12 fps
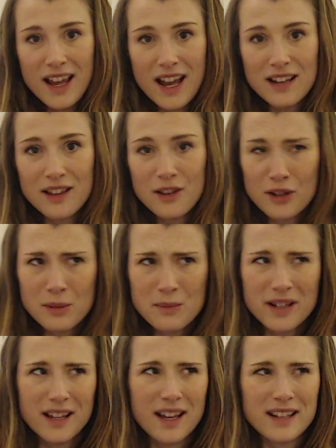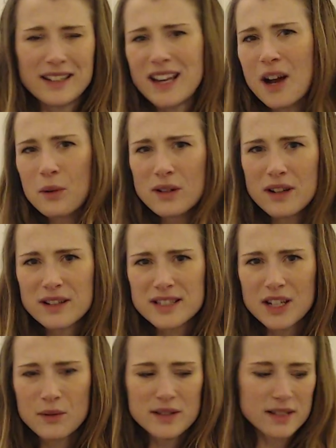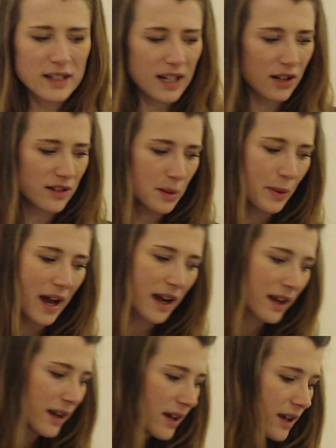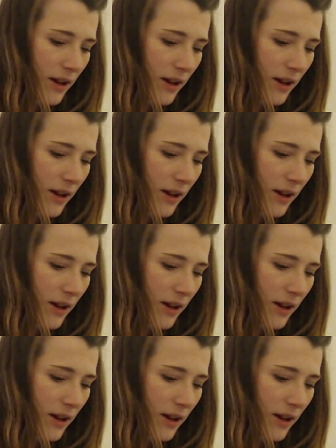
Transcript: and a 30-minute and an hour-long sequence in here in the back,